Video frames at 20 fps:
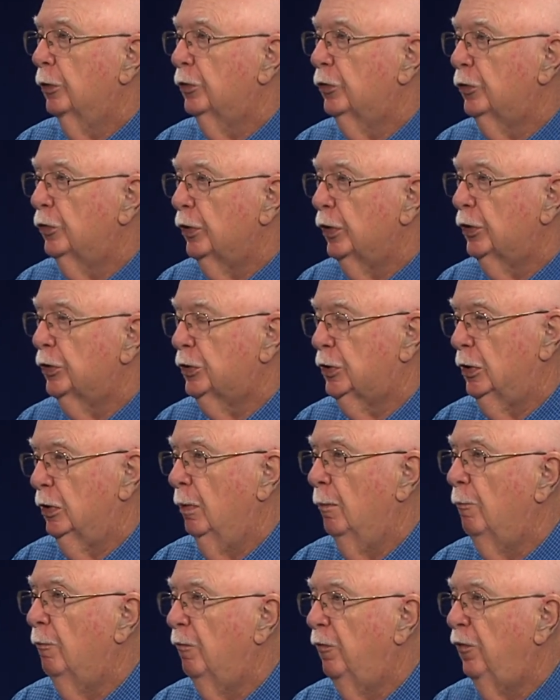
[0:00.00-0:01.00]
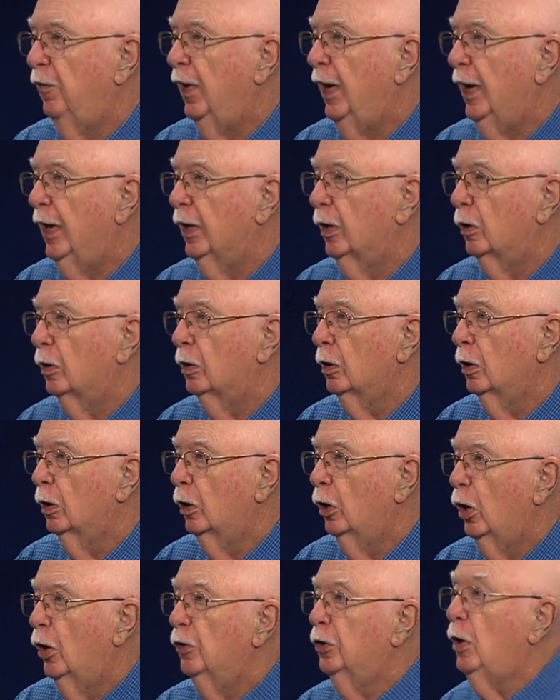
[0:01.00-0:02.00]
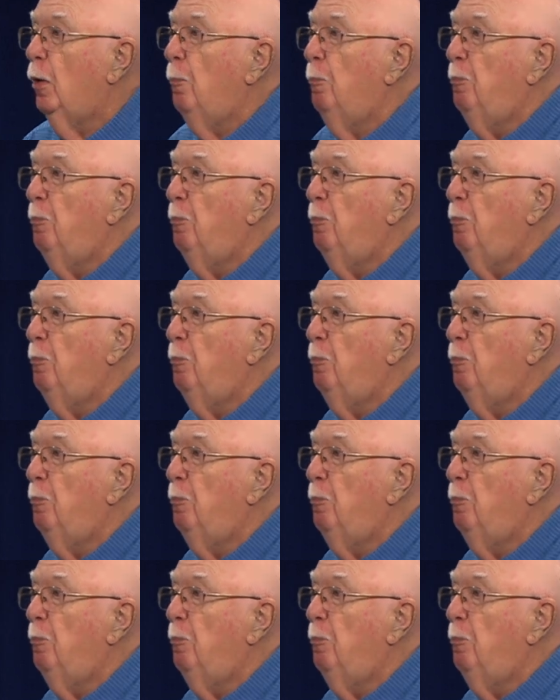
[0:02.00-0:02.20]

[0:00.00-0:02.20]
system fail the